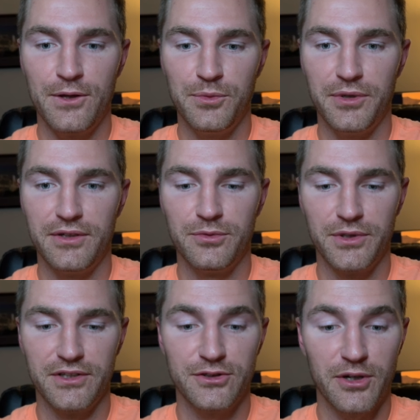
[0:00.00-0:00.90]
But we're going
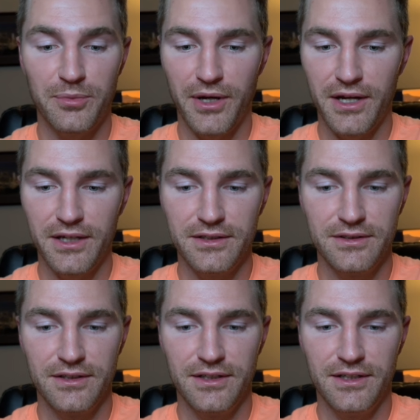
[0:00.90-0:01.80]
to start by
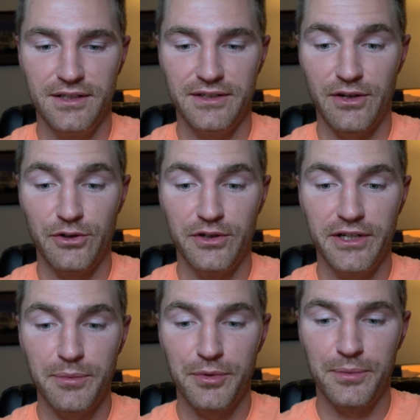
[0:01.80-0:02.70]
downloading GIMP.